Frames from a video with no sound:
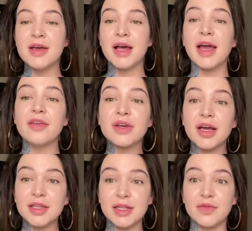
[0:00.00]
I haven't
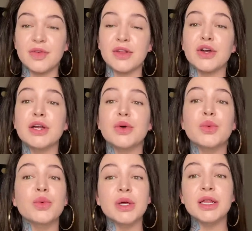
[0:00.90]
gotten lip filler in a
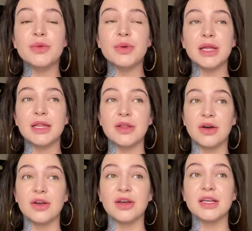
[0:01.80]
really, really
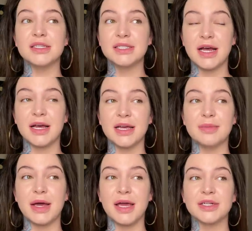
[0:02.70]
long
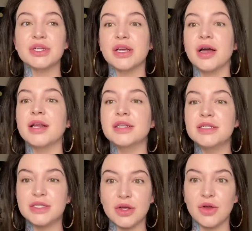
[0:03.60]
time. I actually got it
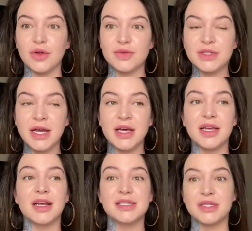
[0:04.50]
dissolved
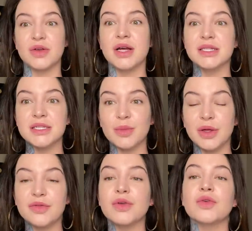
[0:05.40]
and I still had some
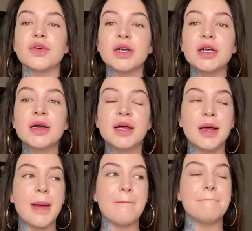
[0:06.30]
left over,
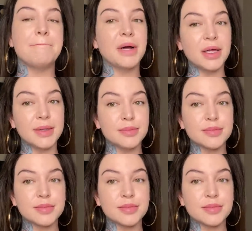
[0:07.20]
but